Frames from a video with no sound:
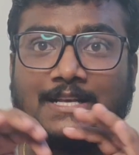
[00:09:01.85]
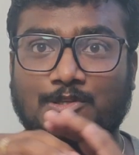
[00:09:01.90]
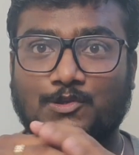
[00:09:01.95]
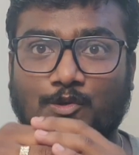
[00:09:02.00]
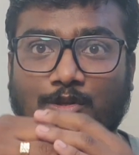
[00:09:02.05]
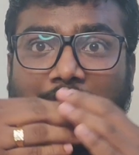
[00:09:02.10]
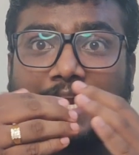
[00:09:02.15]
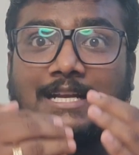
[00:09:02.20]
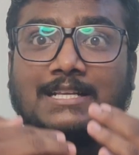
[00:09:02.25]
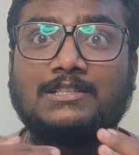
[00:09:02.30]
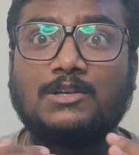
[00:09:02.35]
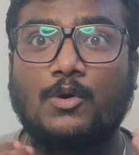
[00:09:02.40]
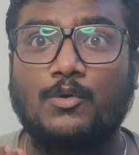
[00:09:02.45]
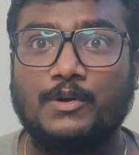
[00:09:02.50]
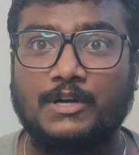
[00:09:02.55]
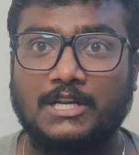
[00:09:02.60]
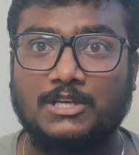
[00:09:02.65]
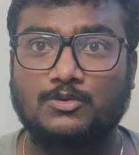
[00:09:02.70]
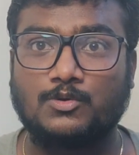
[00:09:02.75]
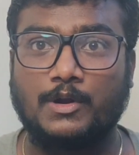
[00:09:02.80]
So that is
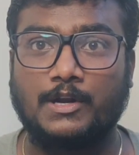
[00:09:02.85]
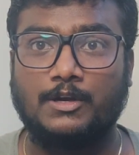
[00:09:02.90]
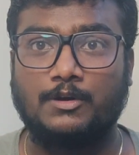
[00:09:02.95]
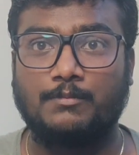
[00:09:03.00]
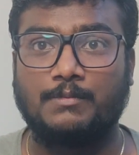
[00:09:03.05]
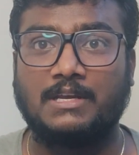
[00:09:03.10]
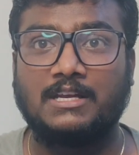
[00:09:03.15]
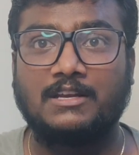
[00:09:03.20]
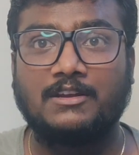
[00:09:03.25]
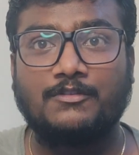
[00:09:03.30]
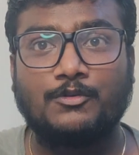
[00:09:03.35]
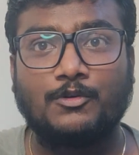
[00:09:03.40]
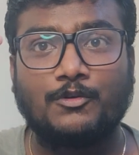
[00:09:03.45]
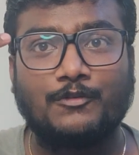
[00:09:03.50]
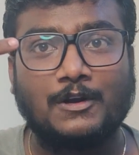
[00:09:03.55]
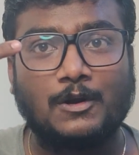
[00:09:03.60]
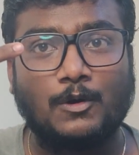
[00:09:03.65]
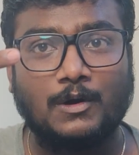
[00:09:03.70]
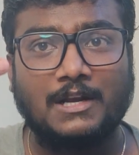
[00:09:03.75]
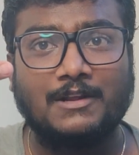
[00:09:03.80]
how it is going to be. If you
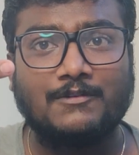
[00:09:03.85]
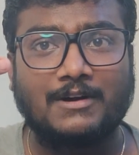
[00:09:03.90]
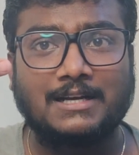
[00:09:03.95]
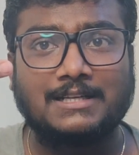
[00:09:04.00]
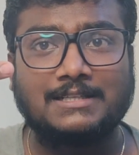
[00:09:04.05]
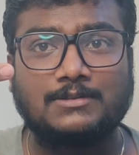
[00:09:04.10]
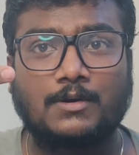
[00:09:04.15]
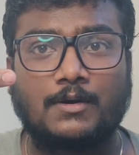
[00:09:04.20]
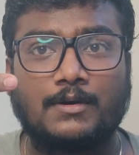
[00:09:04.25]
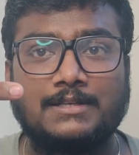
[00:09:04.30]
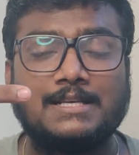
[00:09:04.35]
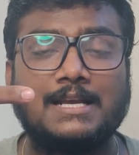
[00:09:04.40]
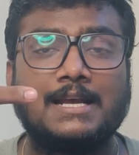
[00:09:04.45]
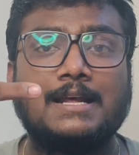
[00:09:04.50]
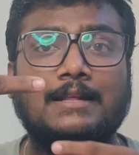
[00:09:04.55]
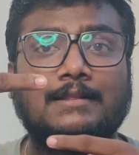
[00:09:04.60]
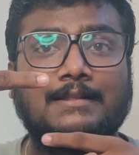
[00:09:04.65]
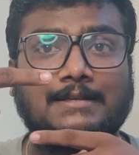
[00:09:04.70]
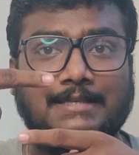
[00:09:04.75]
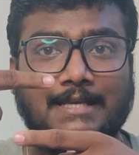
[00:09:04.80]
fill only one choice,
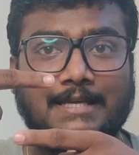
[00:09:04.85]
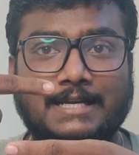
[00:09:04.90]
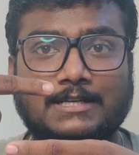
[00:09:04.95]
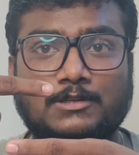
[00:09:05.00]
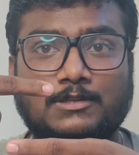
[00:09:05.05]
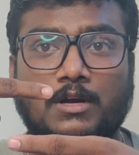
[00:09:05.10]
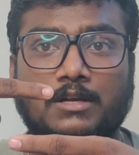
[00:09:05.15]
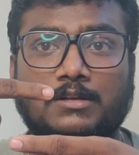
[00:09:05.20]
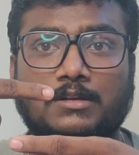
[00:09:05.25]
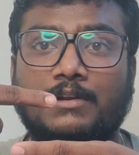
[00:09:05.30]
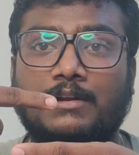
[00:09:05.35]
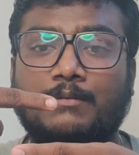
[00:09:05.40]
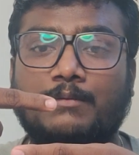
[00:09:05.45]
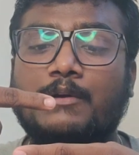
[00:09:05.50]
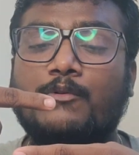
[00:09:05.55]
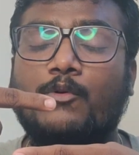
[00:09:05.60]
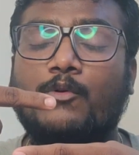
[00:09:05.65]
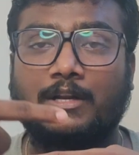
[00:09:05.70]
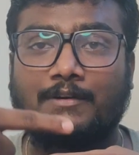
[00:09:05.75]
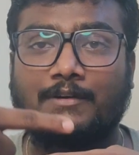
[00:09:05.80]
the second choice will
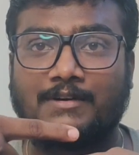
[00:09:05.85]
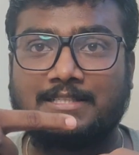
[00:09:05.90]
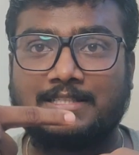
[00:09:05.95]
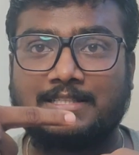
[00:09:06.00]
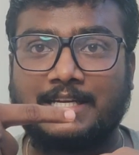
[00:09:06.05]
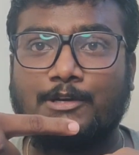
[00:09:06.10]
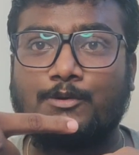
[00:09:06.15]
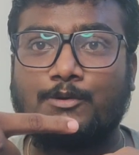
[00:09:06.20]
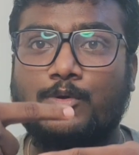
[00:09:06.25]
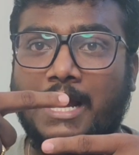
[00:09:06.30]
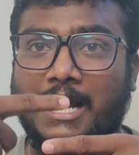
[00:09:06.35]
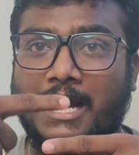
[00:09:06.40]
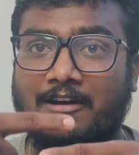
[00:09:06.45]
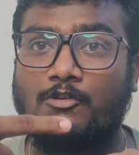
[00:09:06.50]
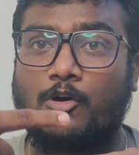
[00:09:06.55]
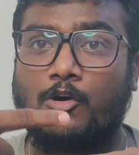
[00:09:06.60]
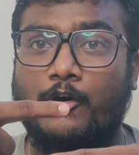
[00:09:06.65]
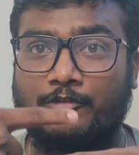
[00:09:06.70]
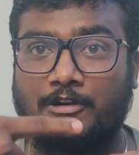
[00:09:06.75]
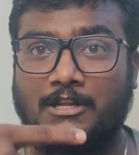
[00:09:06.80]
be whatever seat you
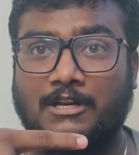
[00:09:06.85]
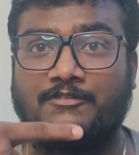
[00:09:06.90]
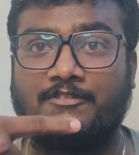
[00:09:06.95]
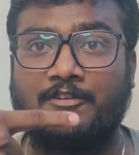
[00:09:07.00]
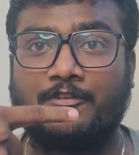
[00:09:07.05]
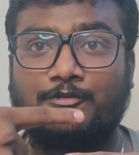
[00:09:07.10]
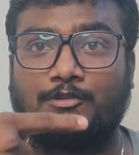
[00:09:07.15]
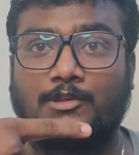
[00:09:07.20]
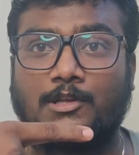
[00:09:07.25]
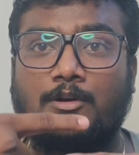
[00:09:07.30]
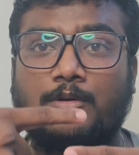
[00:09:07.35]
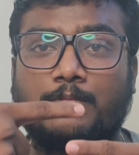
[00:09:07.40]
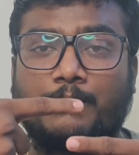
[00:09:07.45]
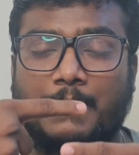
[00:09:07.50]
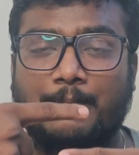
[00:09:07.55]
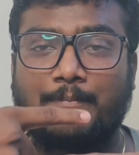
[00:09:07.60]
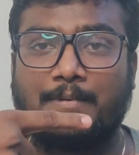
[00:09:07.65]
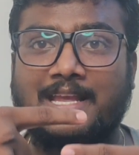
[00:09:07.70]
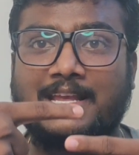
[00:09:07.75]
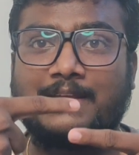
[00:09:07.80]
have after fifth round
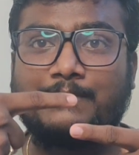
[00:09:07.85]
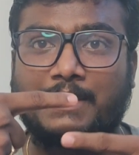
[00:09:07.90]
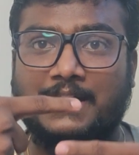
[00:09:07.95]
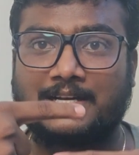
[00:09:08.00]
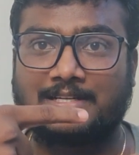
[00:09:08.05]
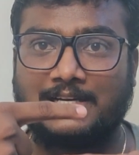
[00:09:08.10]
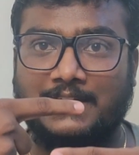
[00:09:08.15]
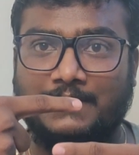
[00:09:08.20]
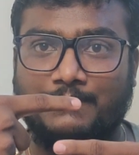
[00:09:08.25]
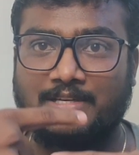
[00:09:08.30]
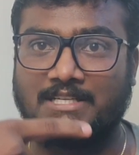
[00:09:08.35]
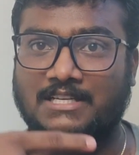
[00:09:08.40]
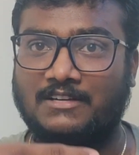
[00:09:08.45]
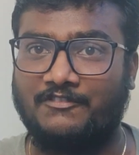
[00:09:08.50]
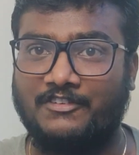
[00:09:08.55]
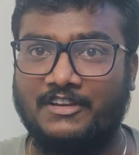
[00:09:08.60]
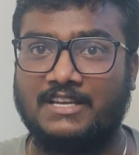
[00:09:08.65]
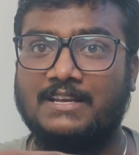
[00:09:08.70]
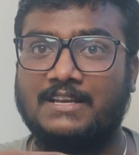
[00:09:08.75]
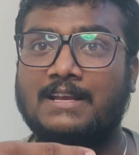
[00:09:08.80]
by paying partial
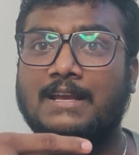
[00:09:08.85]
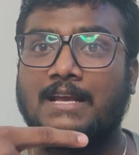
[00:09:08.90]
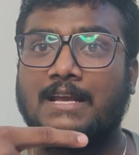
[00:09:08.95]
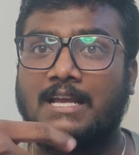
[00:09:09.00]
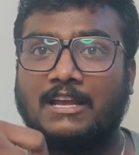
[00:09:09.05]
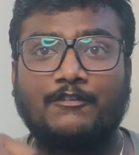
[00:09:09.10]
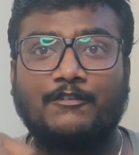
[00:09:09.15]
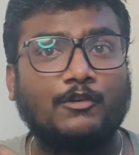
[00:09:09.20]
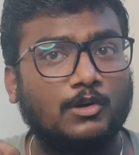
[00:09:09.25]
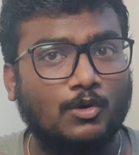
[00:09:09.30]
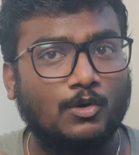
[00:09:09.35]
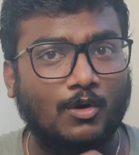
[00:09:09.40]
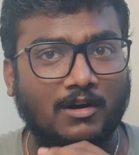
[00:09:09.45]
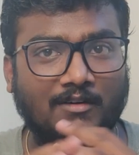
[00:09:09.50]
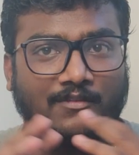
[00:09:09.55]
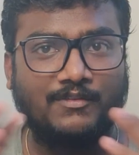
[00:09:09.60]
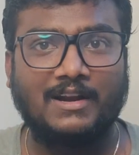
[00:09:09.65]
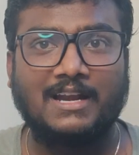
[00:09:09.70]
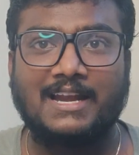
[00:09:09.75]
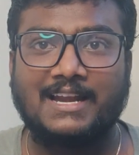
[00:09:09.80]
admission fee. If you
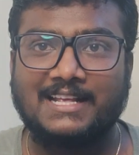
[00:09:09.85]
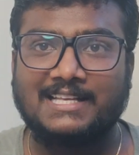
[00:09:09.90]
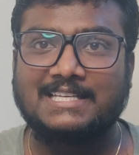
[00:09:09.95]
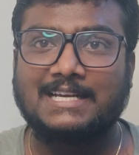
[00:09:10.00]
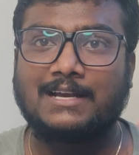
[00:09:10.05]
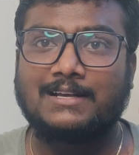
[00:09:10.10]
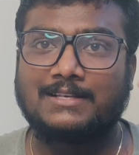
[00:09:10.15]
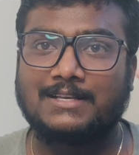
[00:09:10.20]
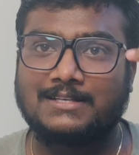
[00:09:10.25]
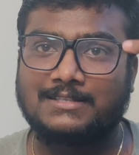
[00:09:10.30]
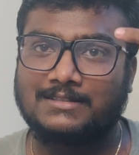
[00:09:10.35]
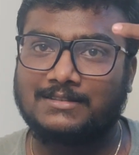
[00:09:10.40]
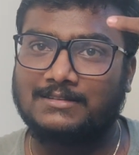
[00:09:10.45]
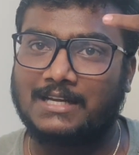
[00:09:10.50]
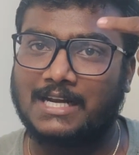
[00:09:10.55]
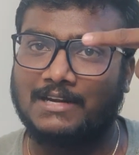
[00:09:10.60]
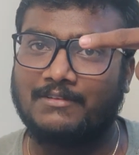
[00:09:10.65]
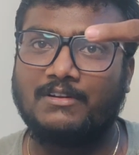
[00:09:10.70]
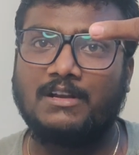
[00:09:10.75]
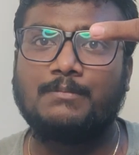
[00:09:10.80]
don't fill any choices,
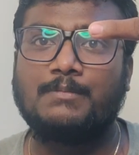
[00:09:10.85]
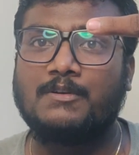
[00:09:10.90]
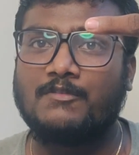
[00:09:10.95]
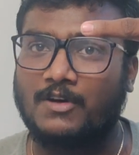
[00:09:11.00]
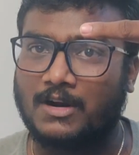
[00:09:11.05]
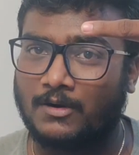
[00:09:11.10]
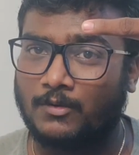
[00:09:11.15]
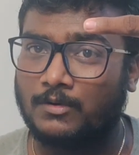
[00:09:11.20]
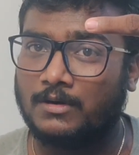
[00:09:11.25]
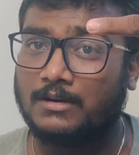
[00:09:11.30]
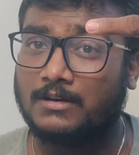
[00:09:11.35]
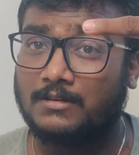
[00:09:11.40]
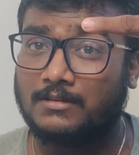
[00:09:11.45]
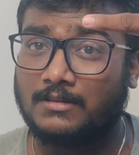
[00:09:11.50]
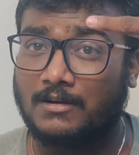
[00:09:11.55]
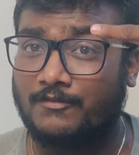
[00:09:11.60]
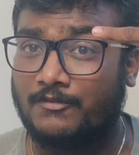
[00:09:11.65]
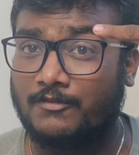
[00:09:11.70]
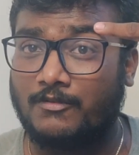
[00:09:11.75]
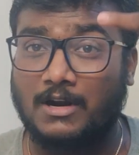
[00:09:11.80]
that will be
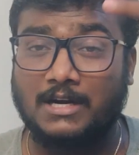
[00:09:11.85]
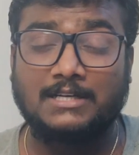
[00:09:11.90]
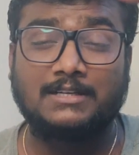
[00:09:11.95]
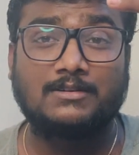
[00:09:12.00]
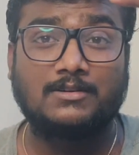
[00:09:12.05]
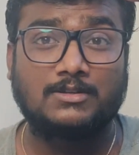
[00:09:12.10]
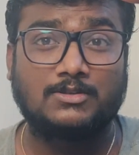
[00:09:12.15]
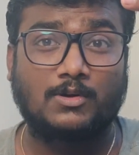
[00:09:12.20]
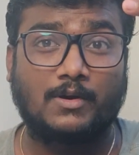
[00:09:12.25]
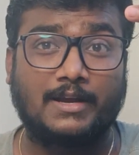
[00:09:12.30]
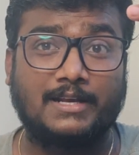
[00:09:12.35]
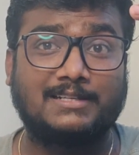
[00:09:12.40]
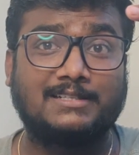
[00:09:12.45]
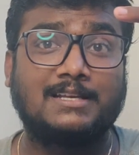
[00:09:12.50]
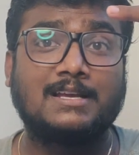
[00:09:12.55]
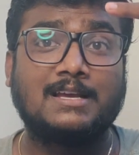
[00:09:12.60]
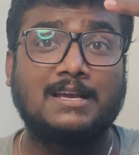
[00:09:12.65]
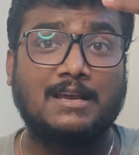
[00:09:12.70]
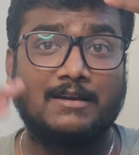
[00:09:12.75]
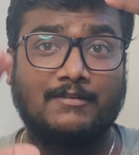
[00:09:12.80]
the one
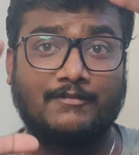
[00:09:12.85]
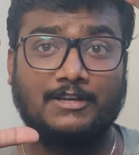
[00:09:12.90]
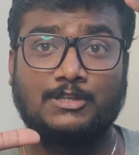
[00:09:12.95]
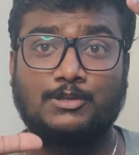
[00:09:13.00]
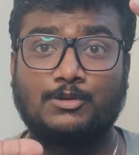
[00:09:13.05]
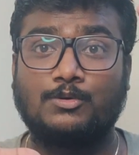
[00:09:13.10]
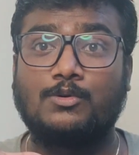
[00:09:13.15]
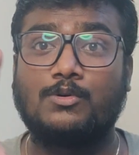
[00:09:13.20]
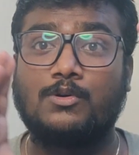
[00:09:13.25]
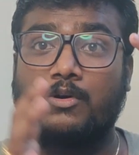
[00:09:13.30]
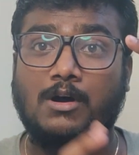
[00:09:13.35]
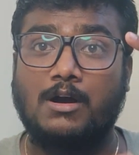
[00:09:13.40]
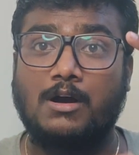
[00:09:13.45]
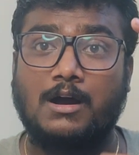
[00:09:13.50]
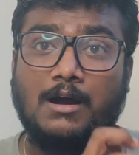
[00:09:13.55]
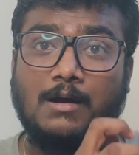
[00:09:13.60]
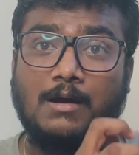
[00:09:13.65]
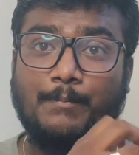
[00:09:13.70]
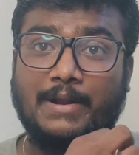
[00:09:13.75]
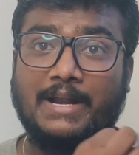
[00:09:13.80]
choice which you
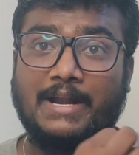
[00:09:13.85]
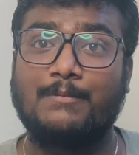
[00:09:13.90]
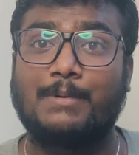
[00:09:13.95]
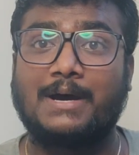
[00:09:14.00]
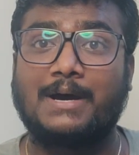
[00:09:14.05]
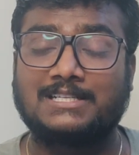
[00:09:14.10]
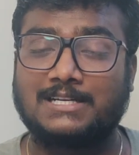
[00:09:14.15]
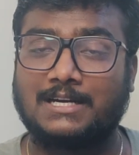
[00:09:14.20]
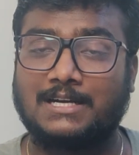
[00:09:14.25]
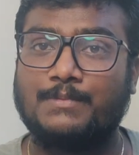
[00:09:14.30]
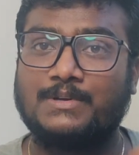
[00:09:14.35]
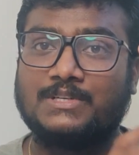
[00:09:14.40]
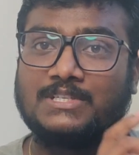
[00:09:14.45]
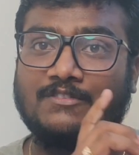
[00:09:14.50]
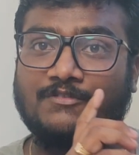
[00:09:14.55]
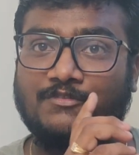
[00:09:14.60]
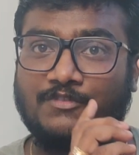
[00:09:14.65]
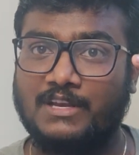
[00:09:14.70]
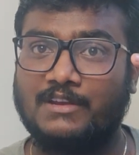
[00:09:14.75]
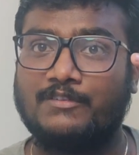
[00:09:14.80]
paid partial
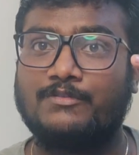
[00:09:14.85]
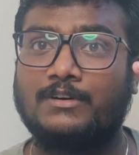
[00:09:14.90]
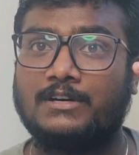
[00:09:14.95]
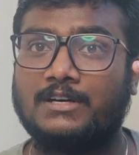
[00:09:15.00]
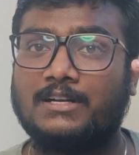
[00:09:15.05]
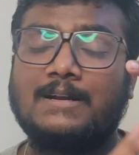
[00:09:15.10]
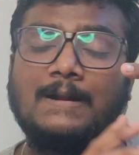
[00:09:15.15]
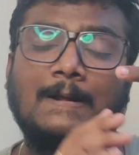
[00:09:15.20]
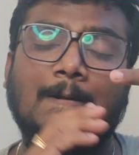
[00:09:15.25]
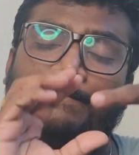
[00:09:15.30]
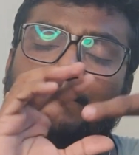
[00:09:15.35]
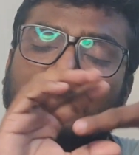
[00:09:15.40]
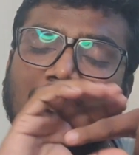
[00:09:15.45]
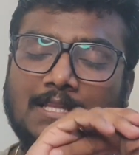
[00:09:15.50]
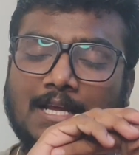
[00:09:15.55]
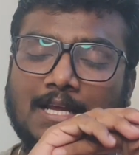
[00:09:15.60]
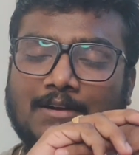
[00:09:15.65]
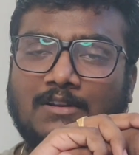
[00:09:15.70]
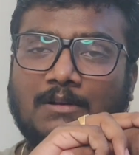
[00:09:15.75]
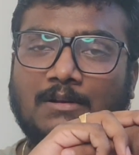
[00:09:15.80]
admission fee for,
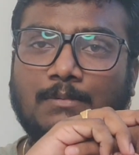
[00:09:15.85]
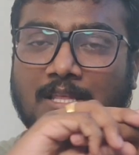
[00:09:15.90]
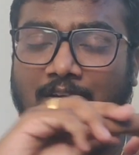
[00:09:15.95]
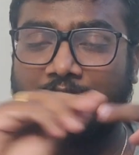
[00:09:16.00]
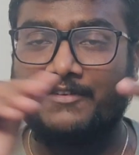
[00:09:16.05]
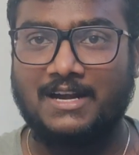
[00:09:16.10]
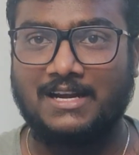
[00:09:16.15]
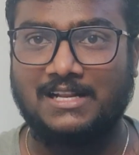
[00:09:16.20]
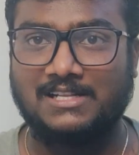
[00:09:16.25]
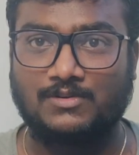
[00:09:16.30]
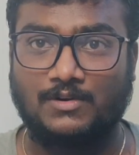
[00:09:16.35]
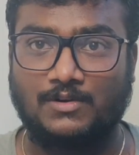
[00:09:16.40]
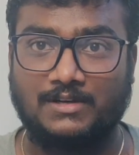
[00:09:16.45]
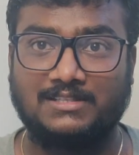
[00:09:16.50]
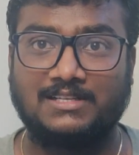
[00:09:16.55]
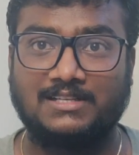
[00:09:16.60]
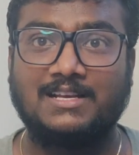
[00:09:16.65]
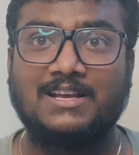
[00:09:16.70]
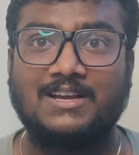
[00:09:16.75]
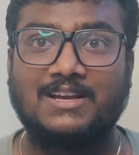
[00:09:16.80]
that will be the final
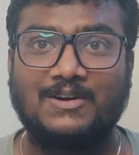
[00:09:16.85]
choice.